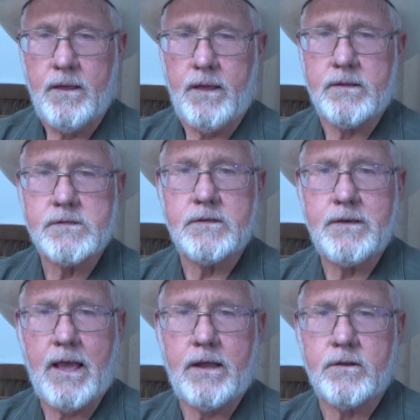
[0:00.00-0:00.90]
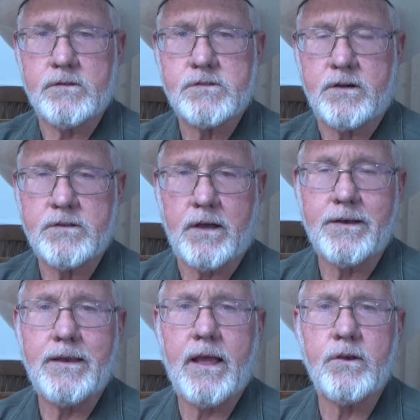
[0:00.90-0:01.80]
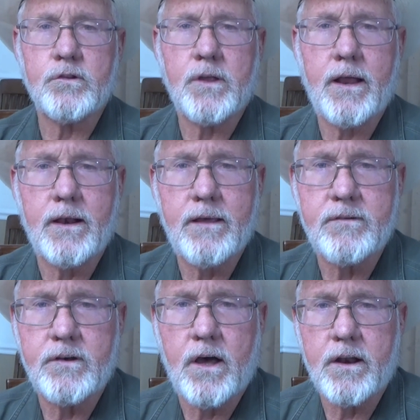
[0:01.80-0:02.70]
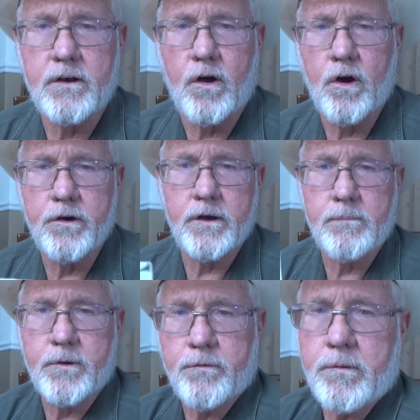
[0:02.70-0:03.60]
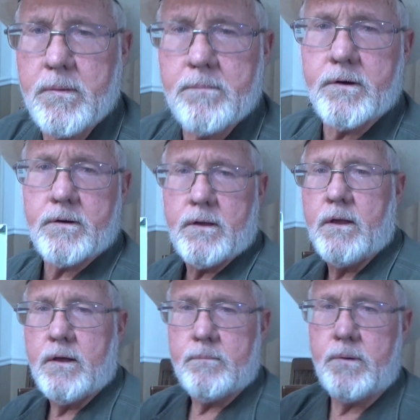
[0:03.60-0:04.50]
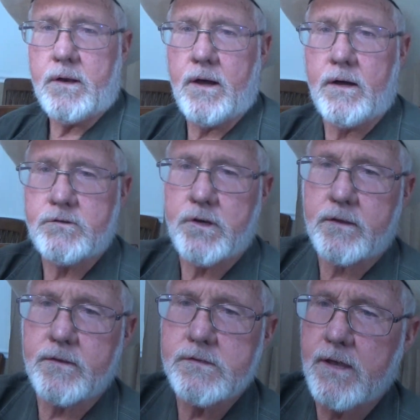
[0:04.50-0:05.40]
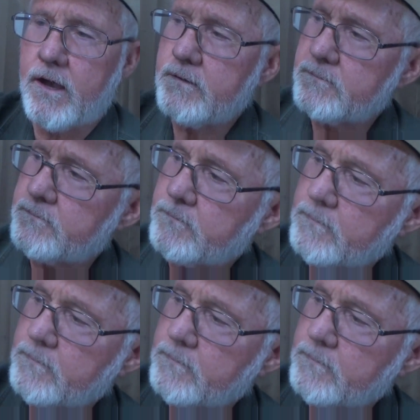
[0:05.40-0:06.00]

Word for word: And it's in Daniel, starts out in Daniel 9.11, not a hard number to remember, but uh, check this out.